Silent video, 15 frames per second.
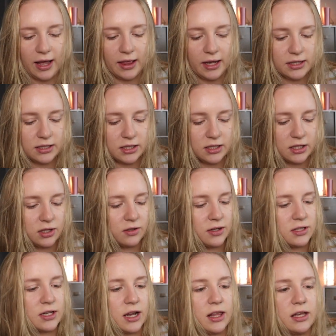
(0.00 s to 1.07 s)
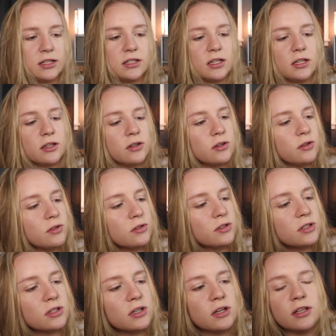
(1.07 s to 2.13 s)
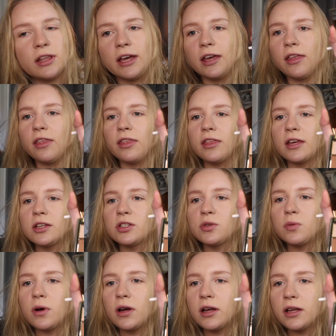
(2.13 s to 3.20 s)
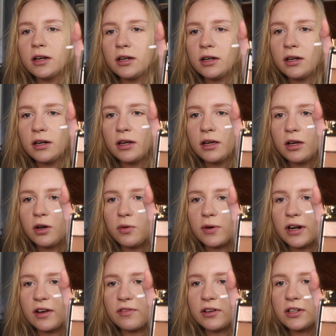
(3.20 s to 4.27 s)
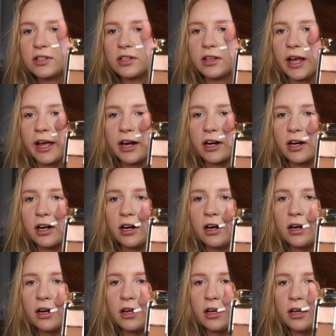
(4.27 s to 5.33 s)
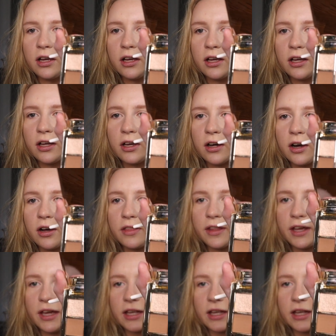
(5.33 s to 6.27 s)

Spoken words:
I like to do is I like to use like this one, whatever is lighter, on the